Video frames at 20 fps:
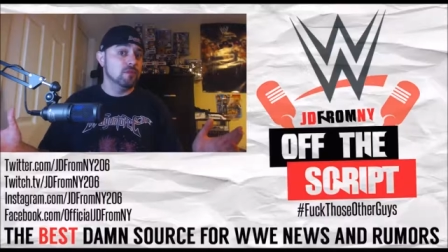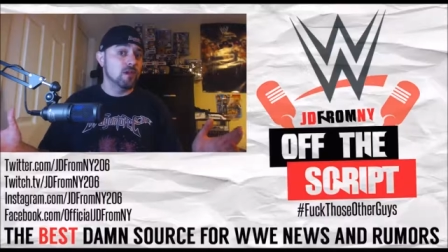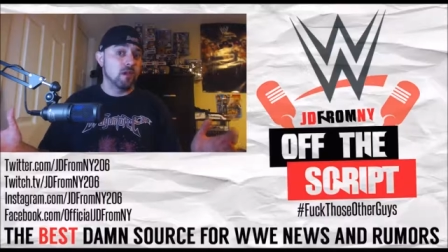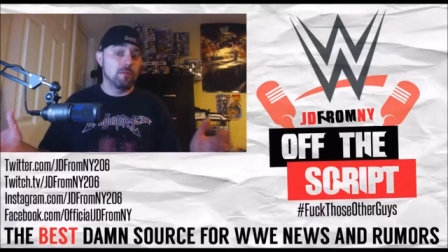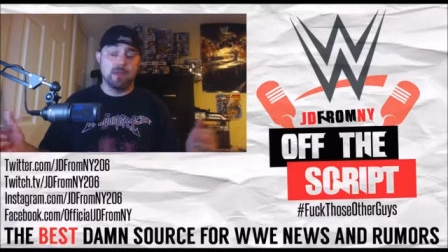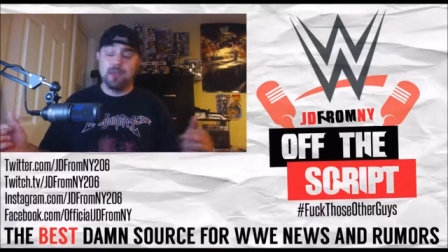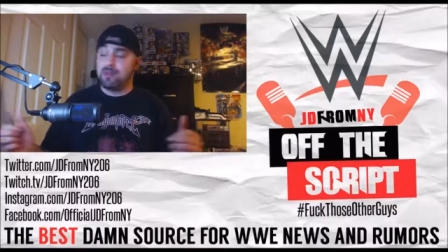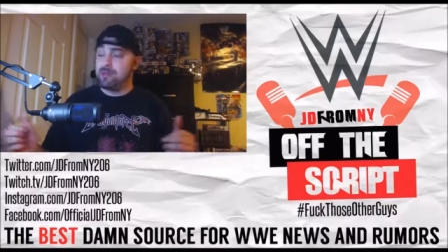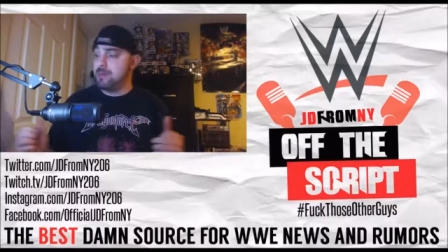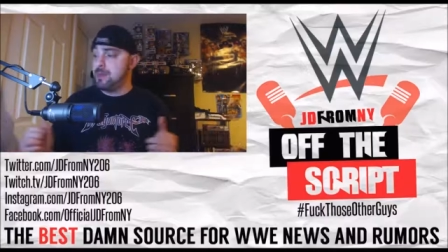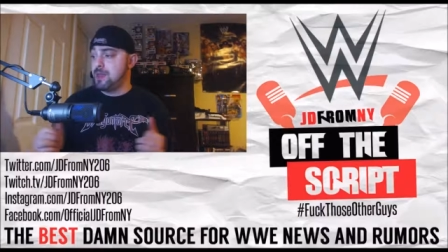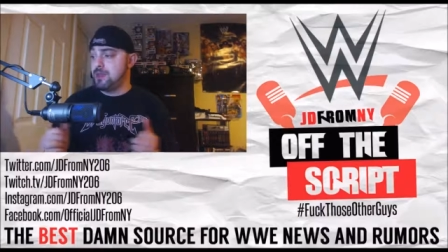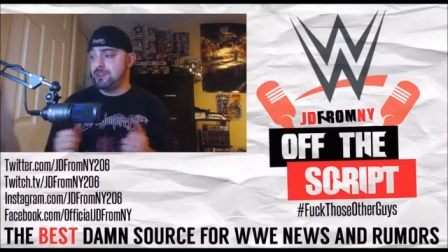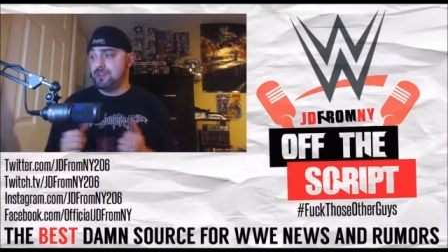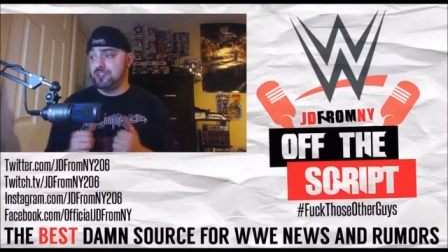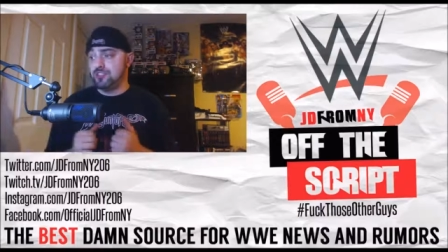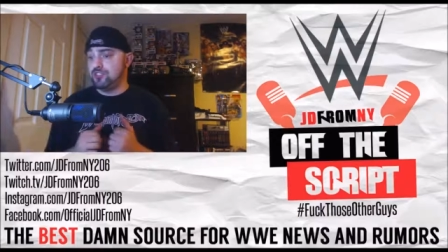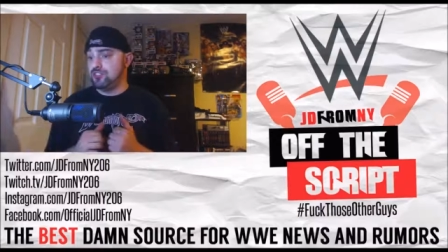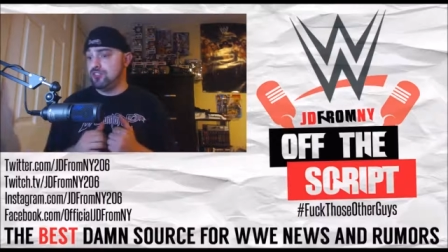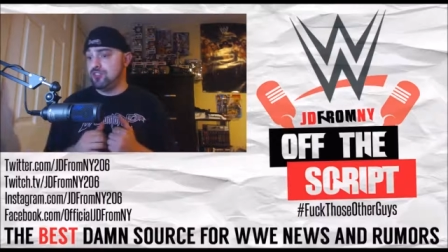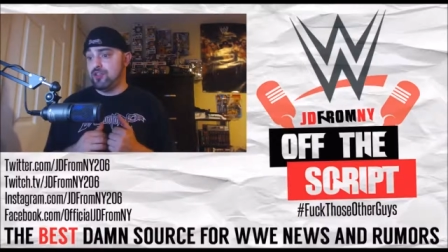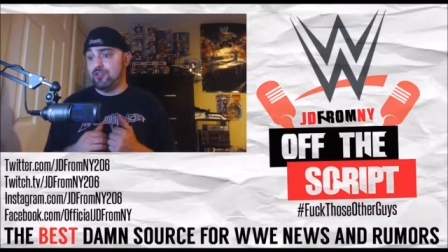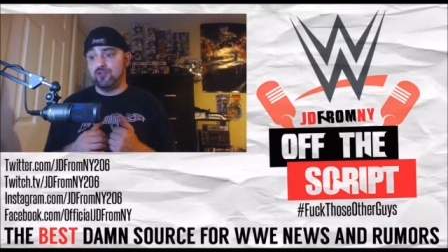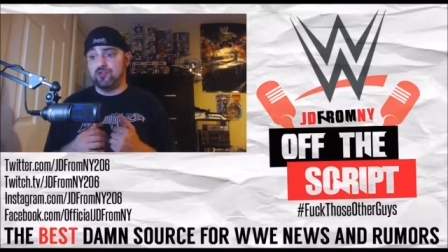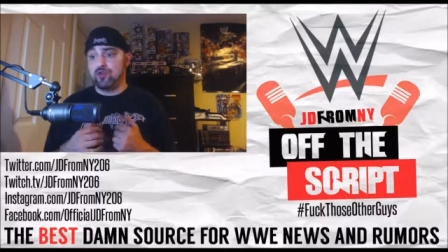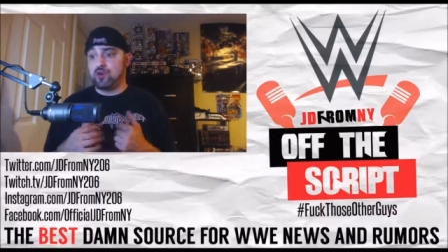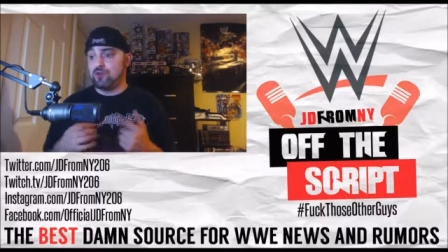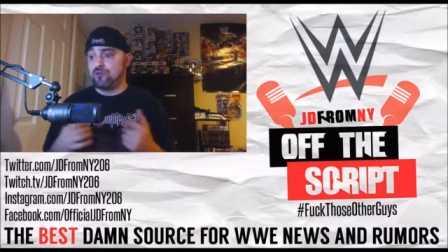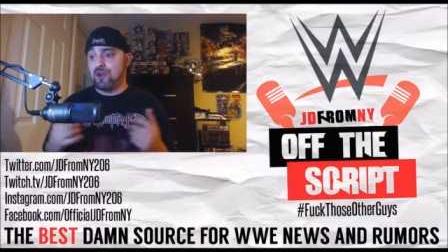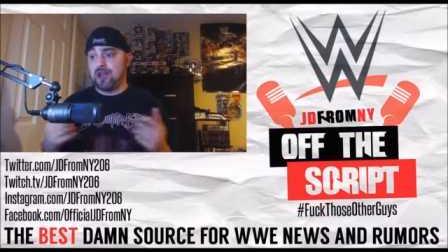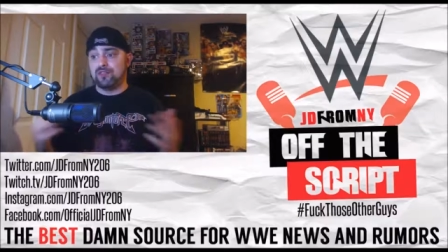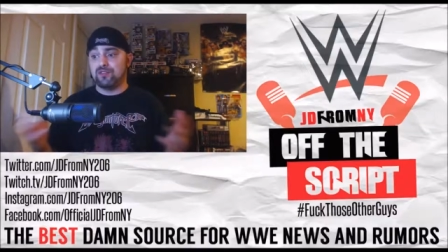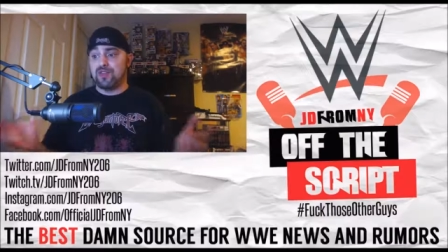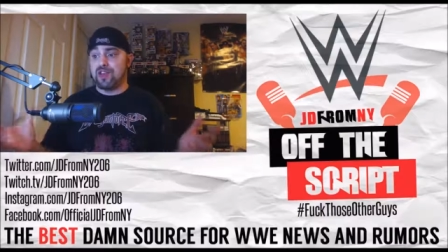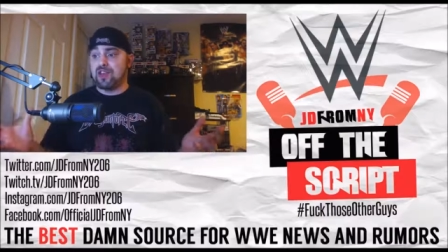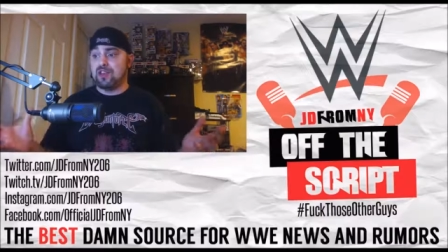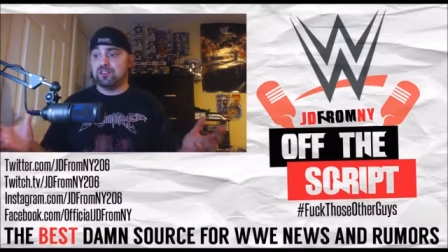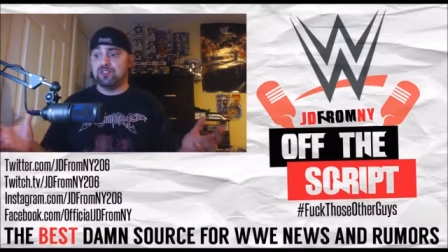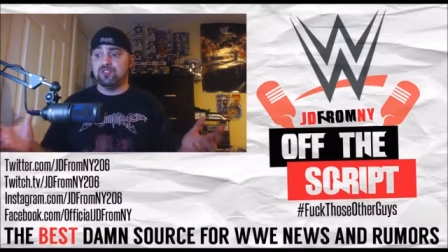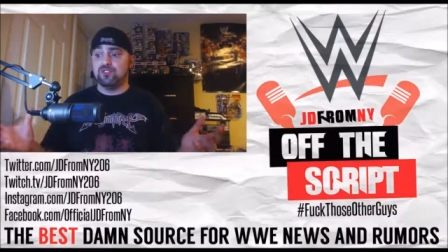I mean, there's the door right
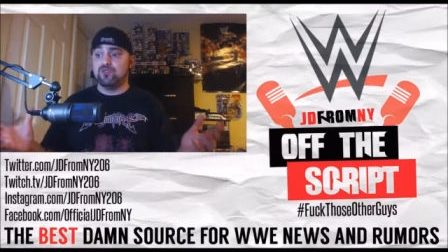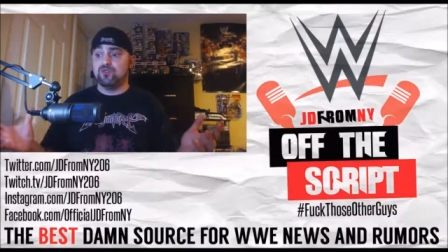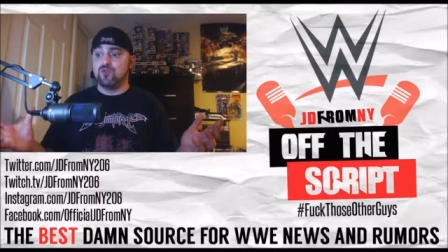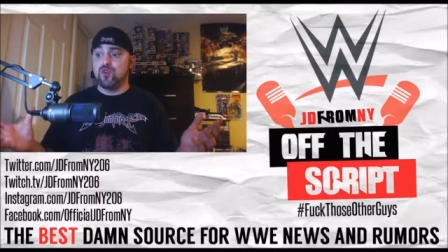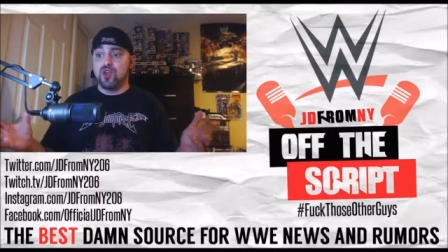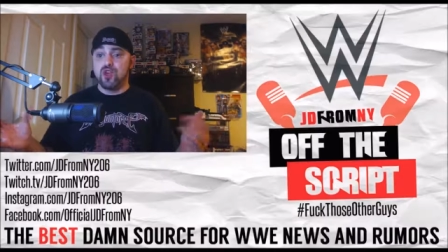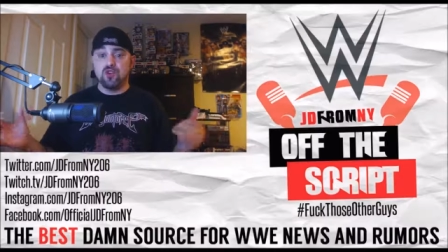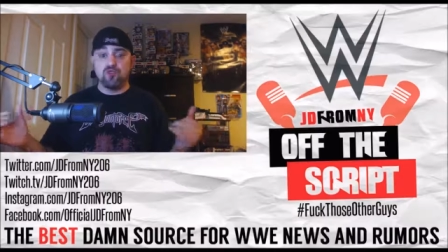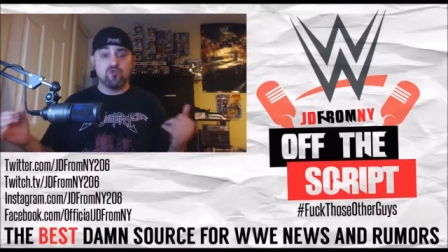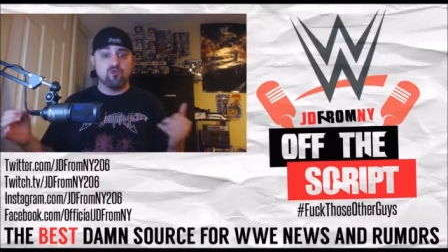there to